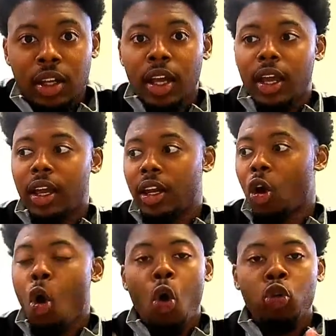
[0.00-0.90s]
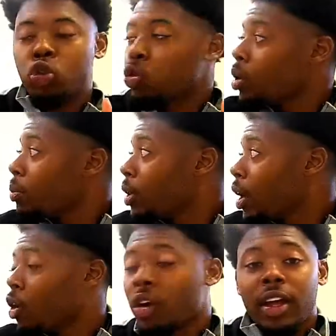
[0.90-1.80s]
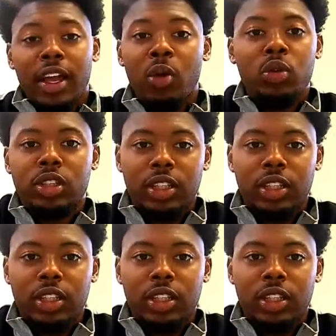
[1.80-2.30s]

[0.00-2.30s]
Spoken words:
And the whole trip there, it was